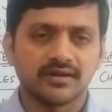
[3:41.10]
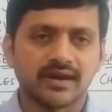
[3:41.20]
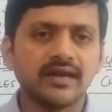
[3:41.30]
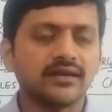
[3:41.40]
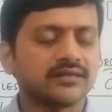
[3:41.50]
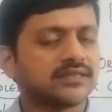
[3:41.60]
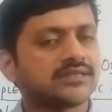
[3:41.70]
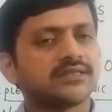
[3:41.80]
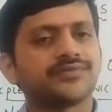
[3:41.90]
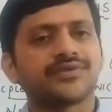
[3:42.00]
Right? This
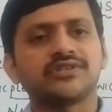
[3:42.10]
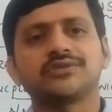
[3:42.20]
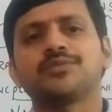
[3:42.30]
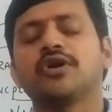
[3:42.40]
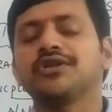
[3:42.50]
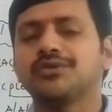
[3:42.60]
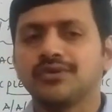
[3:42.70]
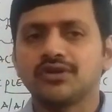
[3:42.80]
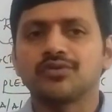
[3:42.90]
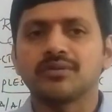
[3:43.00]
is the first point you
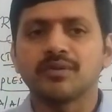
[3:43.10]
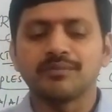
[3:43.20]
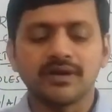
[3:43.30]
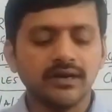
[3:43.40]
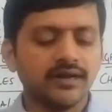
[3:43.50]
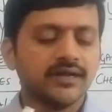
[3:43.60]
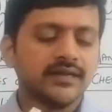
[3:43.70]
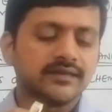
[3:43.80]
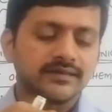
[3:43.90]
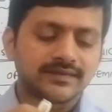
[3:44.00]
need to remember.
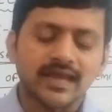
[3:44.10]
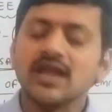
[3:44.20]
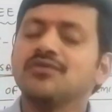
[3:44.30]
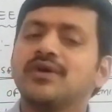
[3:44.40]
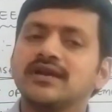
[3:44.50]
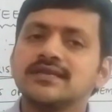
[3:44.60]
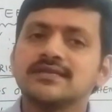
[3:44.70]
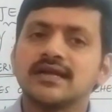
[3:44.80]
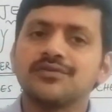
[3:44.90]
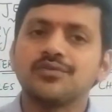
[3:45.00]
The second one
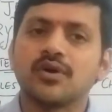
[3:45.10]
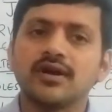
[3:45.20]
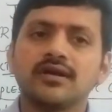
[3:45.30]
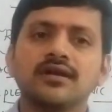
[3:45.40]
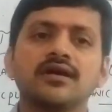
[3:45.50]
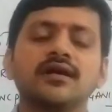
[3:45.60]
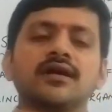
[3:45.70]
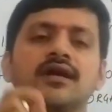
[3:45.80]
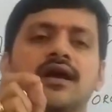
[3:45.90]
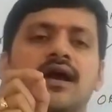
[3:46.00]
is that what?
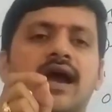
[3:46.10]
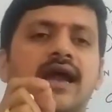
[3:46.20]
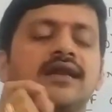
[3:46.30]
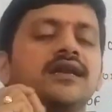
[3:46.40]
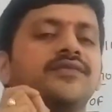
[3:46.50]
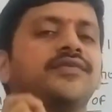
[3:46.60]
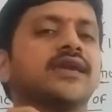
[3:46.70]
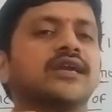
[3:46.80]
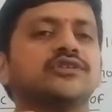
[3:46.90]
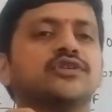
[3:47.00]

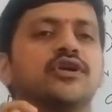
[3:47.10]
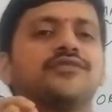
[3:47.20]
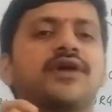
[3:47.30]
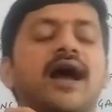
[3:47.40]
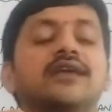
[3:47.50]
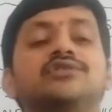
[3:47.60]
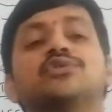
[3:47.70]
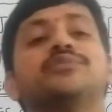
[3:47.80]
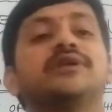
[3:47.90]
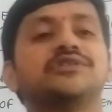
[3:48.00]
Identification of
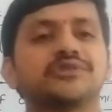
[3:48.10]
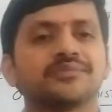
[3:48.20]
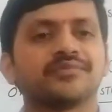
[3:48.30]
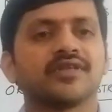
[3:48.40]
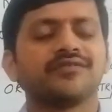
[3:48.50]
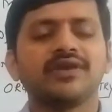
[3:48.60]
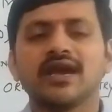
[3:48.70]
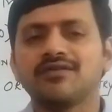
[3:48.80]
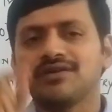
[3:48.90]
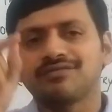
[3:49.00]
isomerism. We
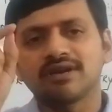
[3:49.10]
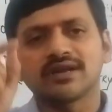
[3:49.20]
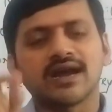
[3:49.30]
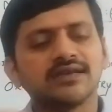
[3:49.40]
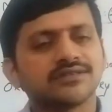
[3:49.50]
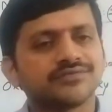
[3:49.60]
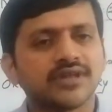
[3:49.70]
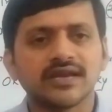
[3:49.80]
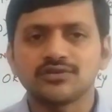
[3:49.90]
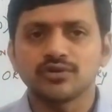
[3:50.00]
have different kinds of the
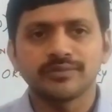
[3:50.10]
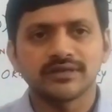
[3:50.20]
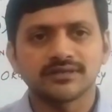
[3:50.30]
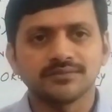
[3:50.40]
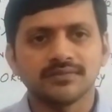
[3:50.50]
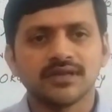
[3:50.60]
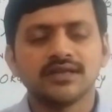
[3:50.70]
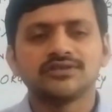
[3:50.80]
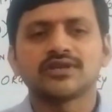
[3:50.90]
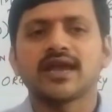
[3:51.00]
isomerism.
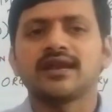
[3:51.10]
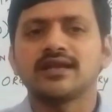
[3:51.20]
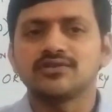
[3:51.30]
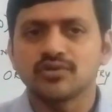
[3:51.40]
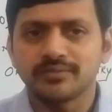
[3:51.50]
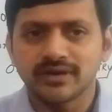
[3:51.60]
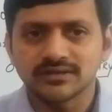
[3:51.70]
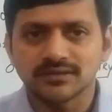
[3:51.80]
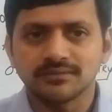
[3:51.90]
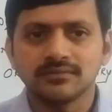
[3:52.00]
Chain
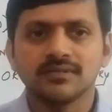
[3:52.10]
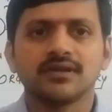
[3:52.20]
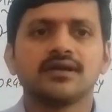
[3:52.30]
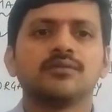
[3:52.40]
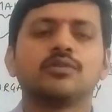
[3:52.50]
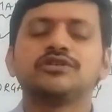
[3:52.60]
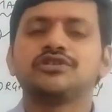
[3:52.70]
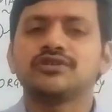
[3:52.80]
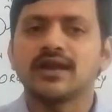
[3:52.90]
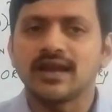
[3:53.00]
isomerism,
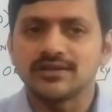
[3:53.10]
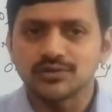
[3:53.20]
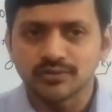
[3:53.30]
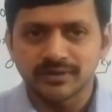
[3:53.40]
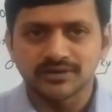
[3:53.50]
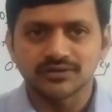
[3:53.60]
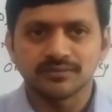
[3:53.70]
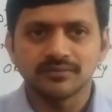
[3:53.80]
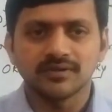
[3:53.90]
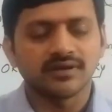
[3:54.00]
positional
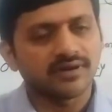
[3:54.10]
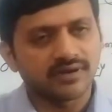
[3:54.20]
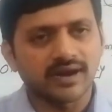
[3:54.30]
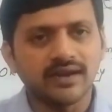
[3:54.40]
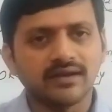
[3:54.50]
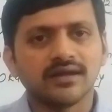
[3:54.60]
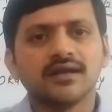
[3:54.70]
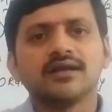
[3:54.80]
isomerism, right?